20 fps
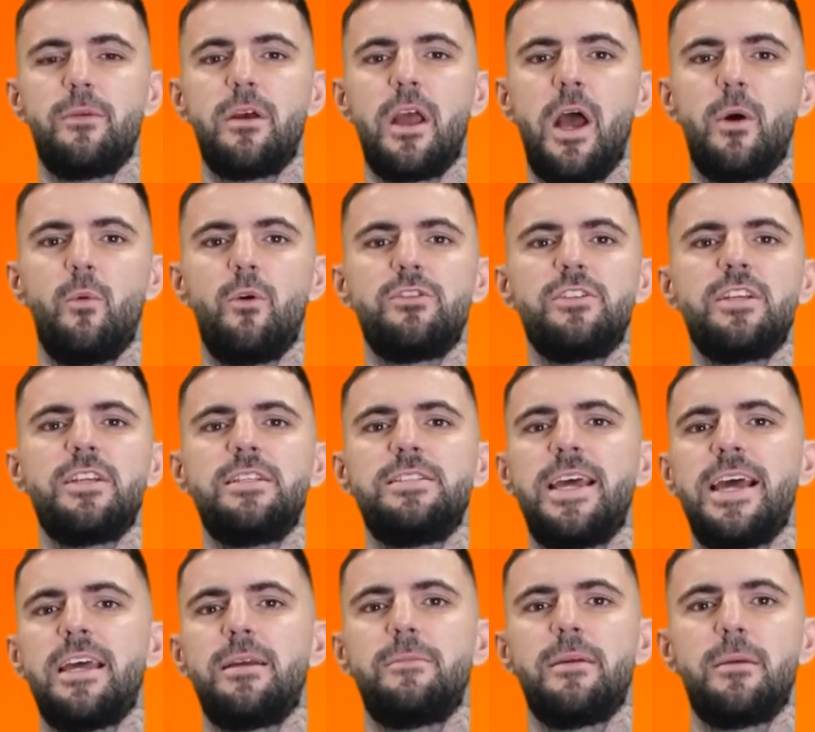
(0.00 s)
I wanted to
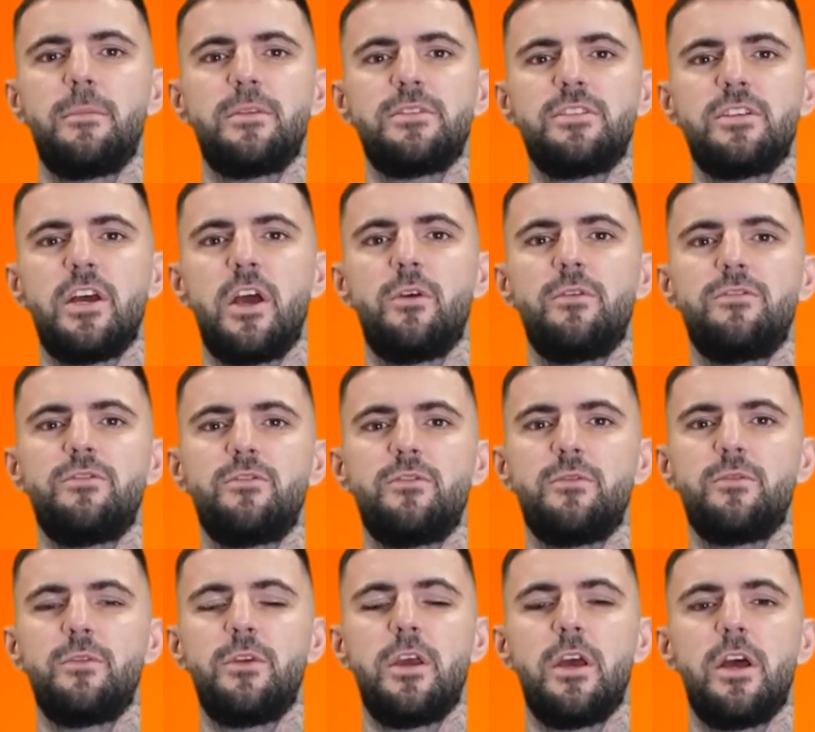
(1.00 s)
take a moment to go
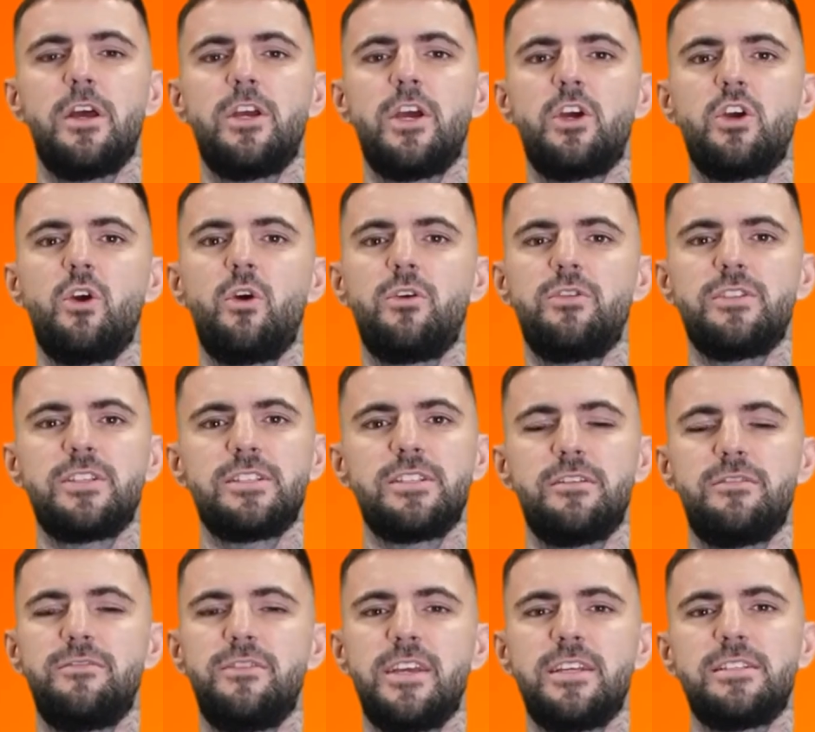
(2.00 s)
through the causes
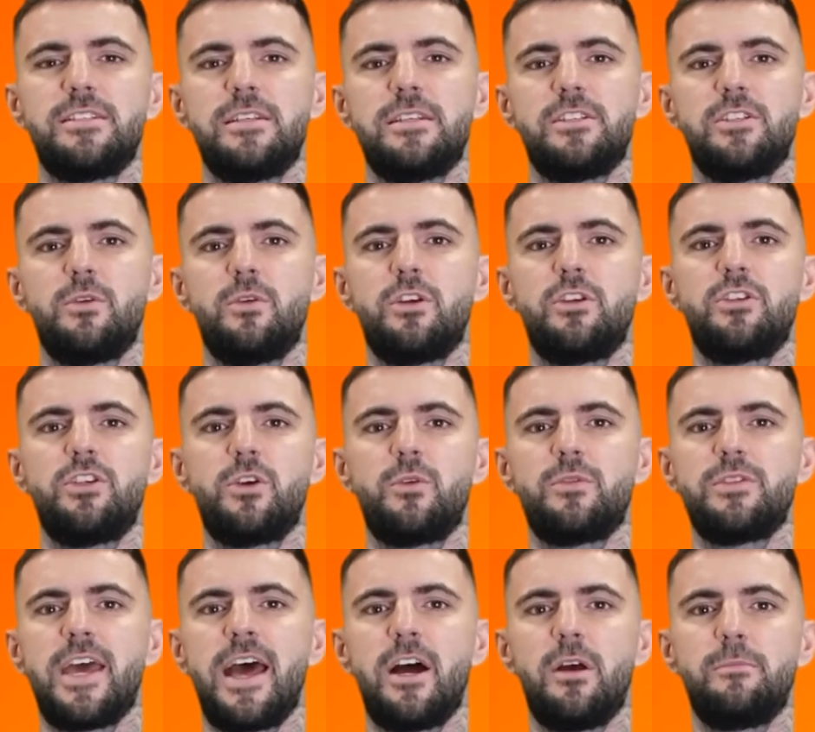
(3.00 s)
and fixes you can
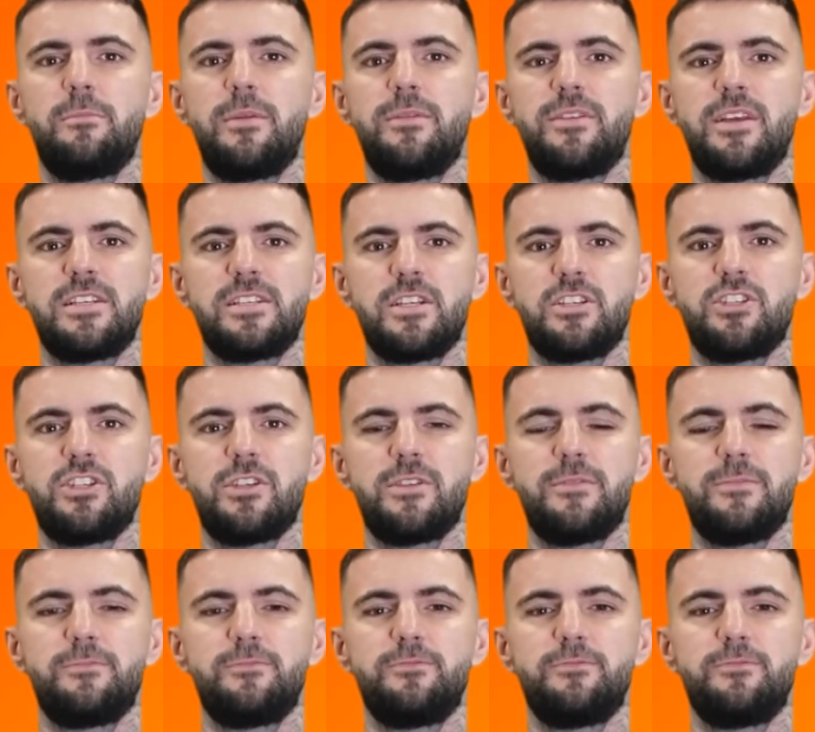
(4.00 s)
do to help with this issue.